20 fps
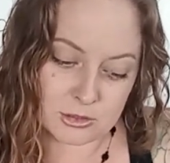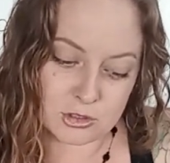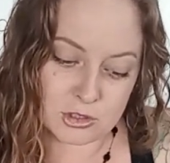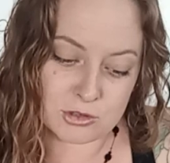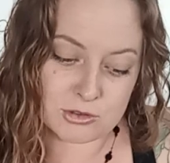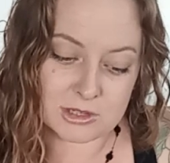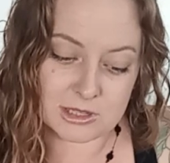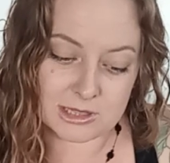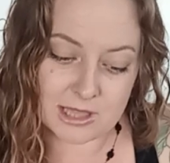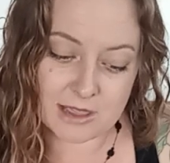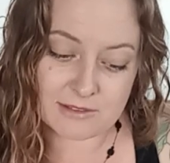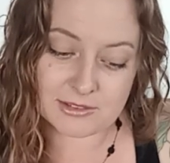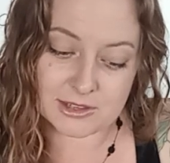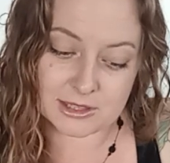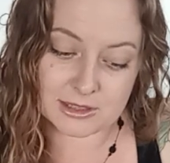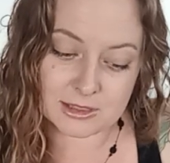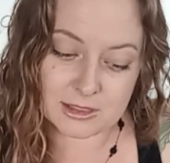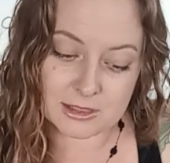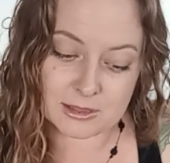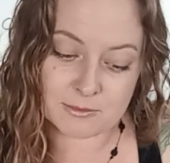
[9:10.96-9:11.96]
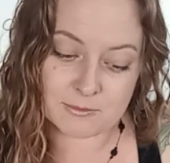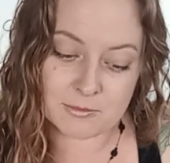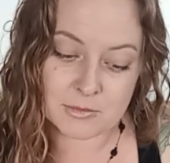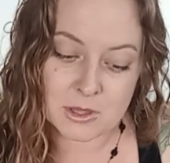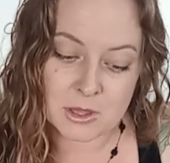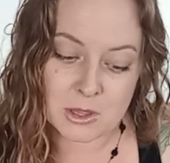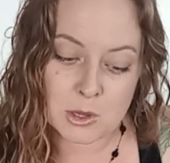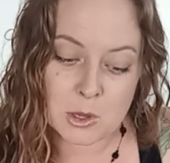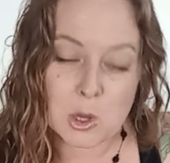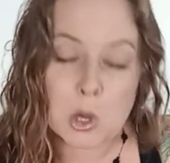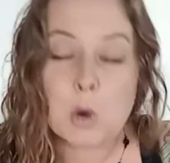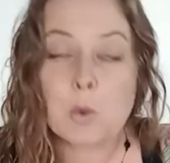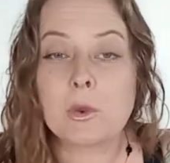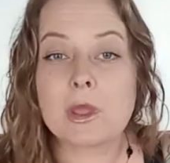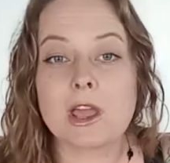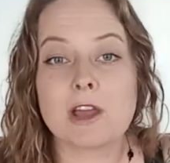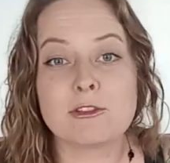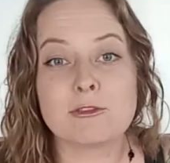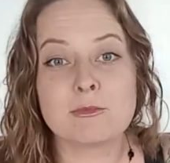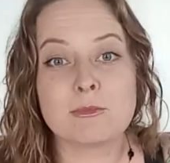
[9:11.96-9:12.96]
June 11th,
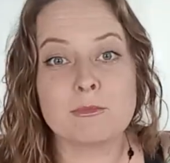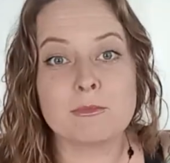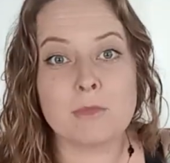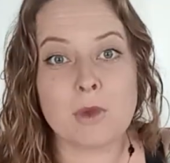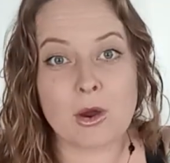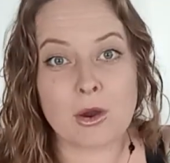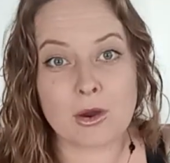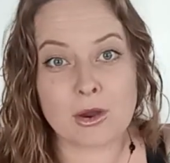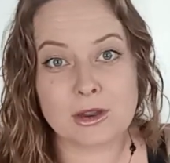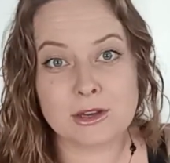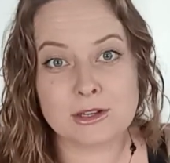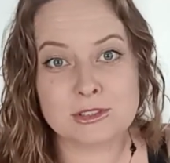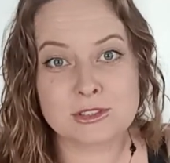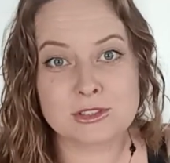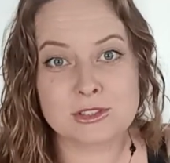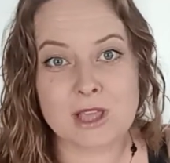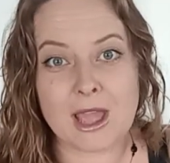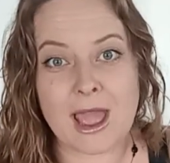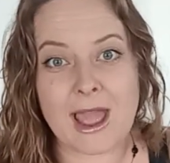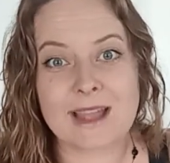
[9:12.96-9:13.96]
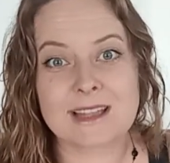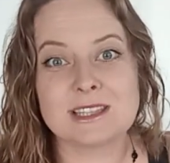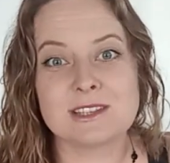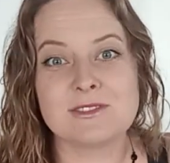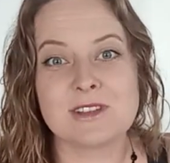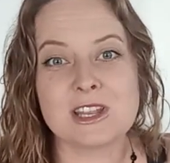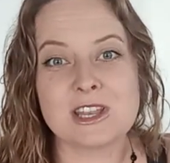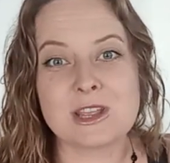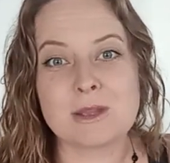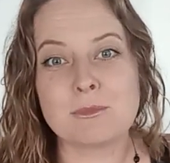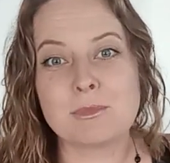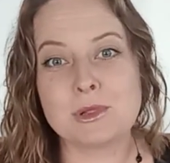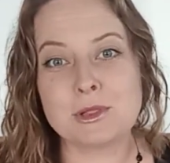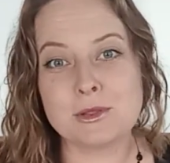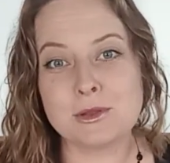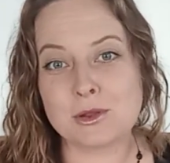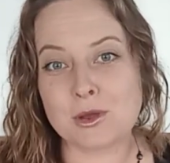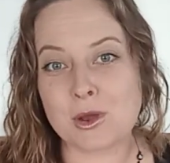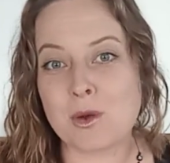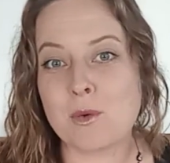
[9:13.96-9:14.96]
we have Mars activating
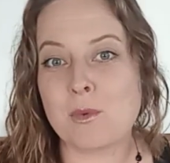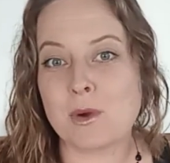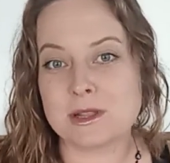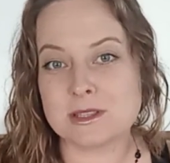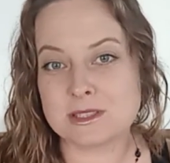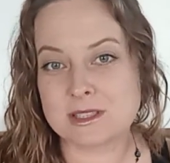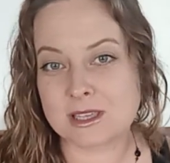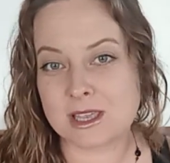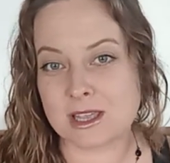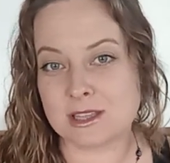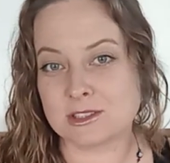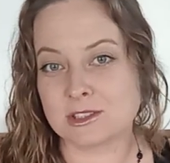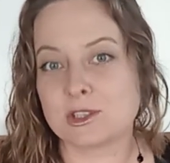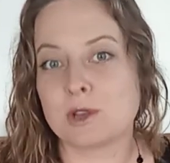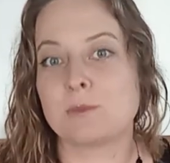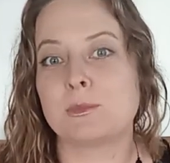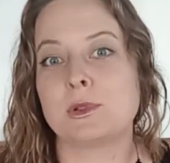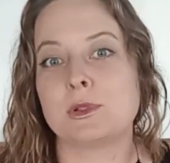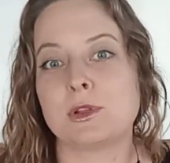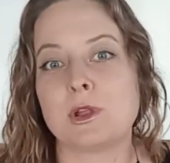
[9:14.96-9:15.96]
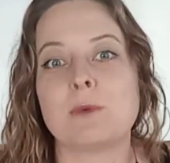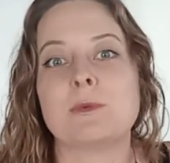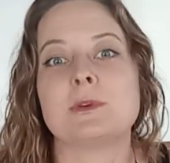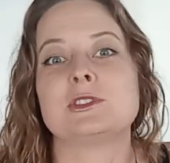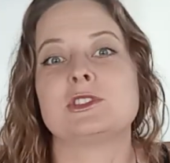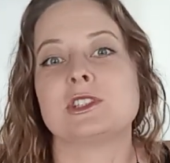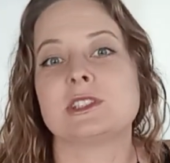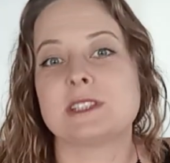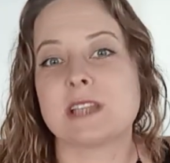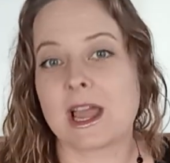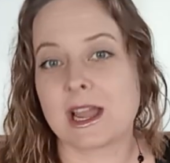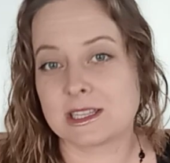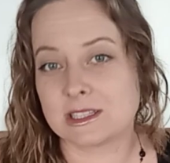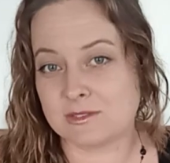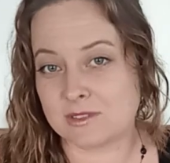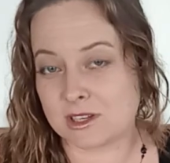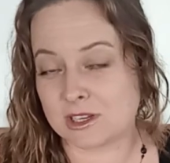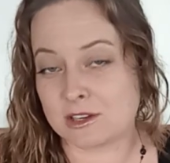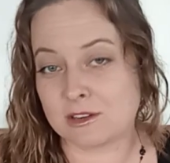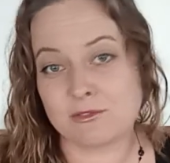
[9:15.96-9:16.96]
Pluto once again. So Pluto was just
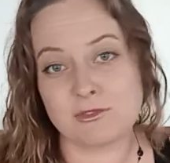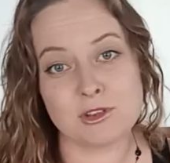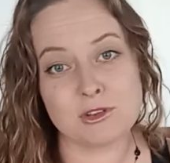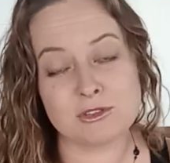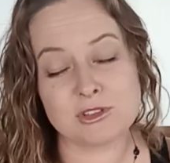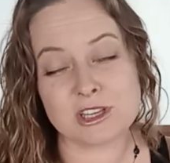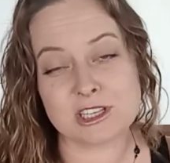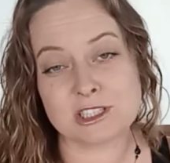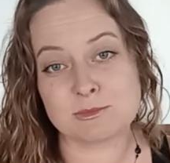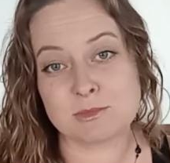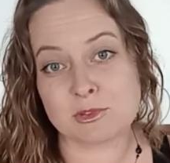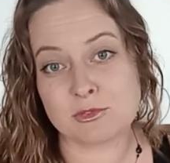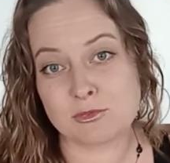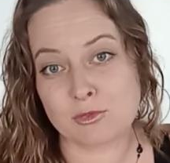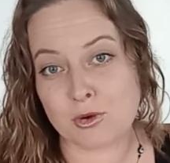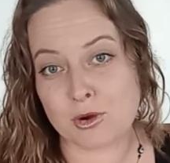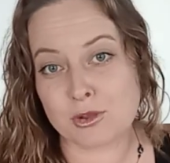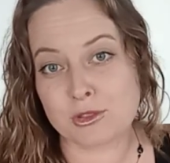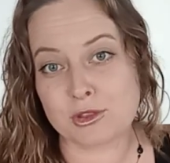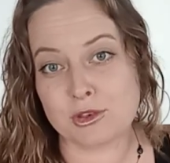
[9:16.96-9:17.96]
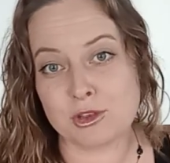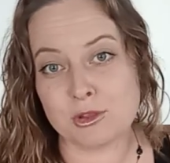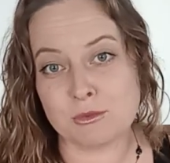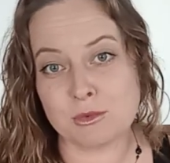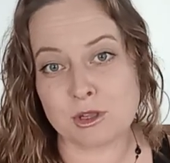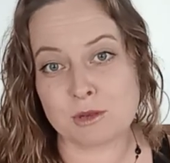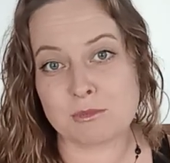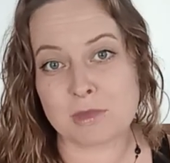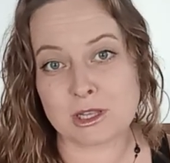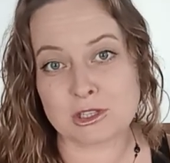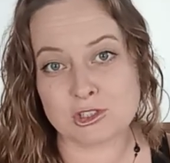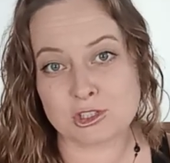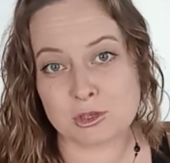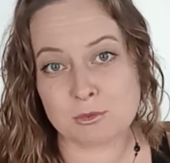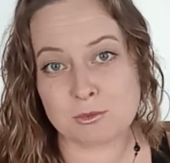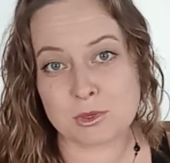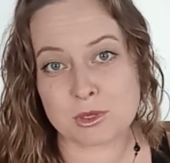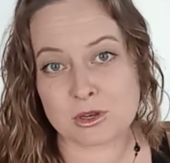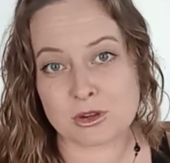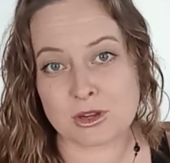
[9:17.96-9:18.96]
activated a few days before the new moon by
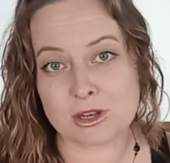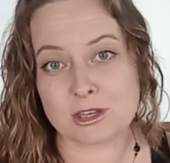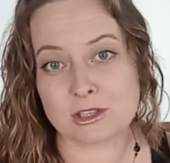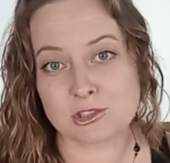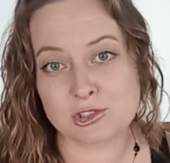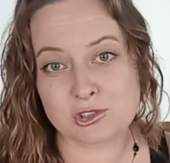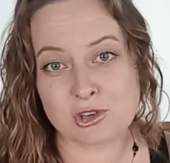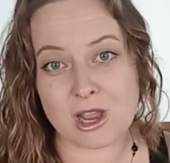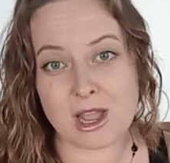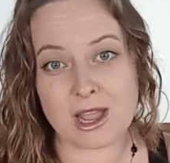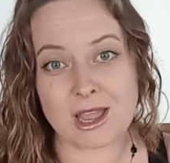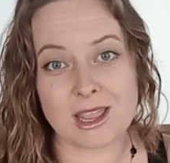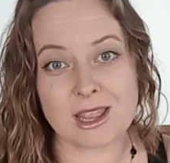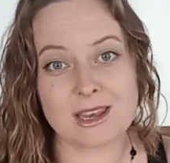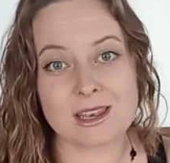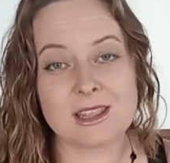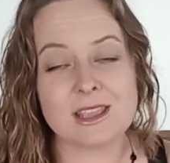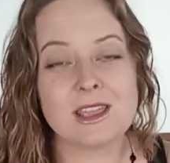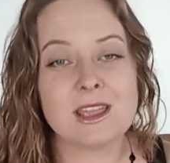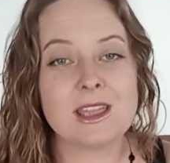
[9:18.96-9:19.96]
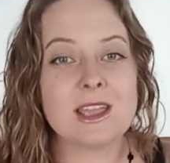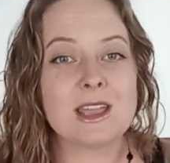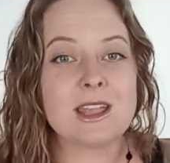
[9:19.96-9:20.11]
Jupiter in a trine.